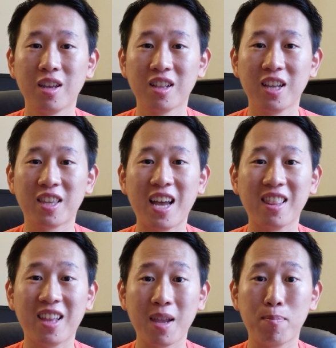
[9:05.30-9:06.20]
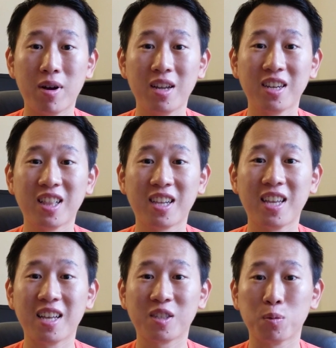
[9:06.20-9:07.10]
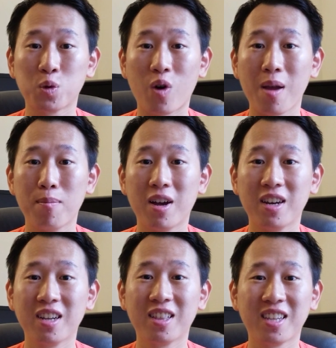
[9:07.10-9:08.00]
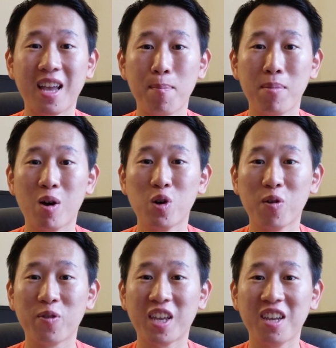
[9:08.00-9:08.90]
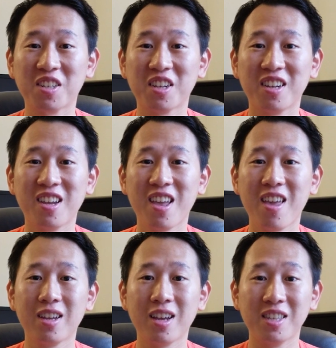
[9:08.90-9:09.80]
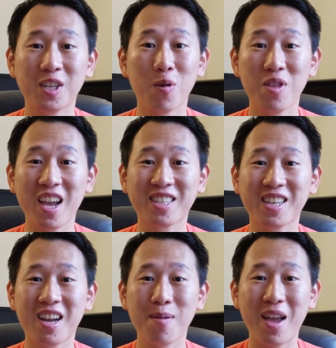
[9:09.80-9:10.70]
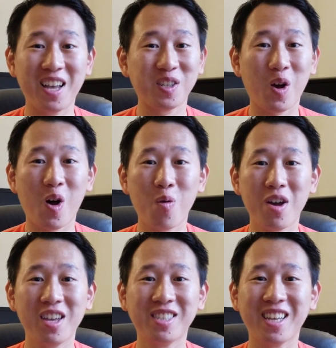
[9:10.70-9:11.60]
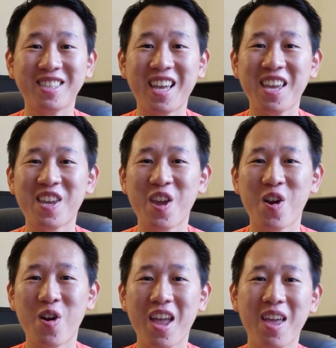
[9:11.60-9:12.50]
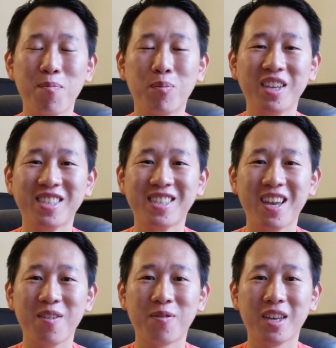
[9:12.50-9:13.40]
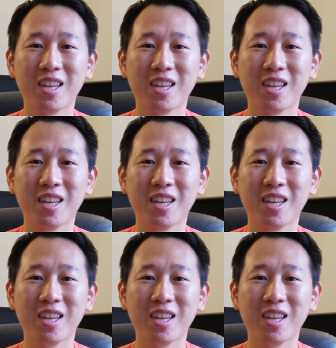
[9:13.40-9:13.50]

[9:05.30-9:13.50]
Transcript: Click that like button, click that subscribe button, click that bell notification. Until next time, as always, take care and be safe.